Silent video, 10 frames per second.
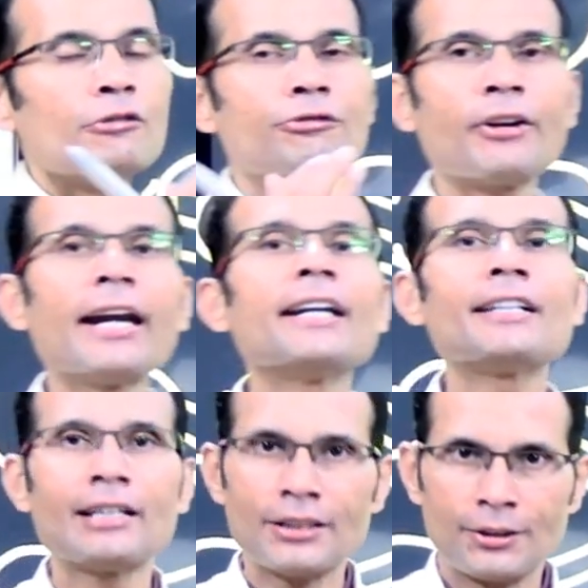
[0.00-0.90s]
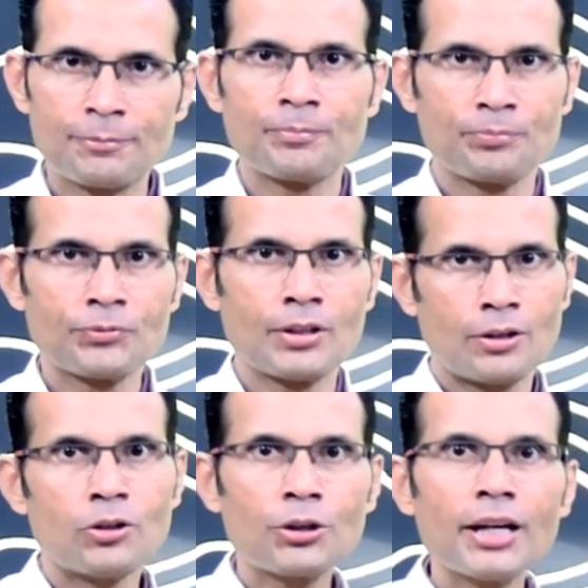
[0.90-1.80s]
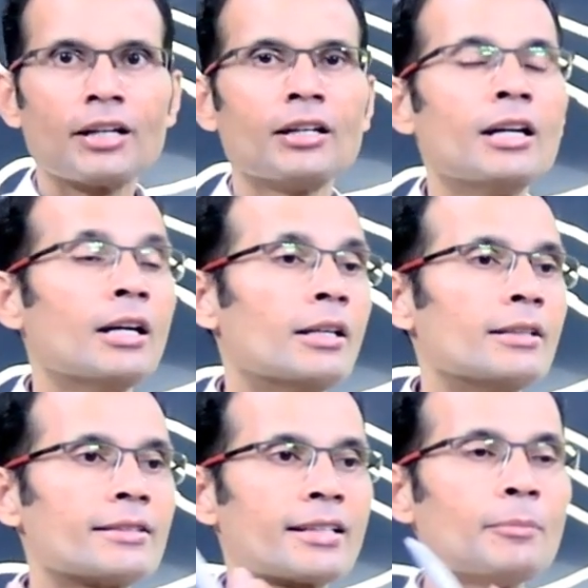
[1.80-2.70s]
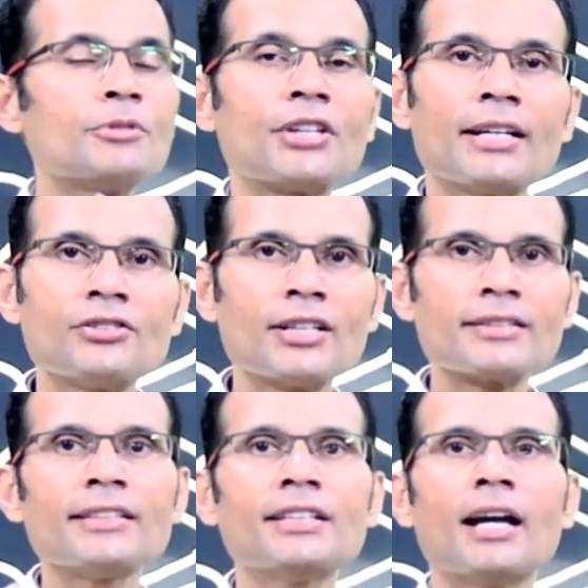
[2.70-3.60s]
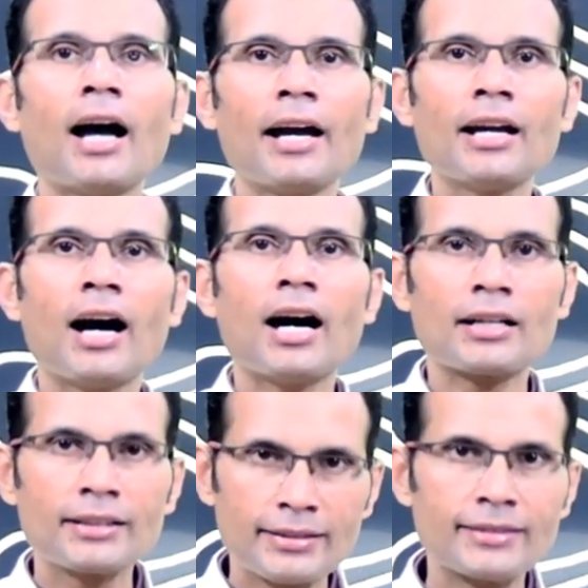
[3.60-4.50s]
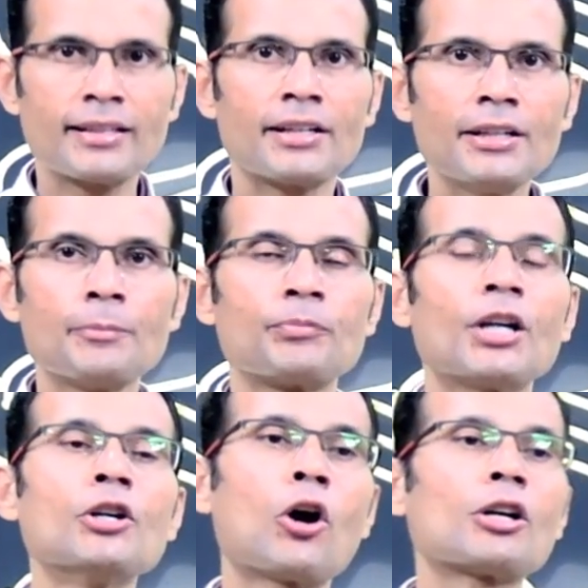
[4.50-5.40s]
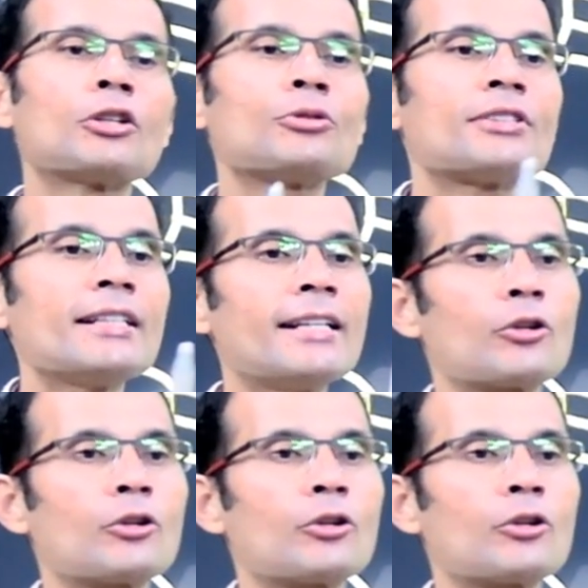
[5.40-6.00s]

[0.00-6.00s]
faintly. Okay, some changes in the eye are necessary in order to see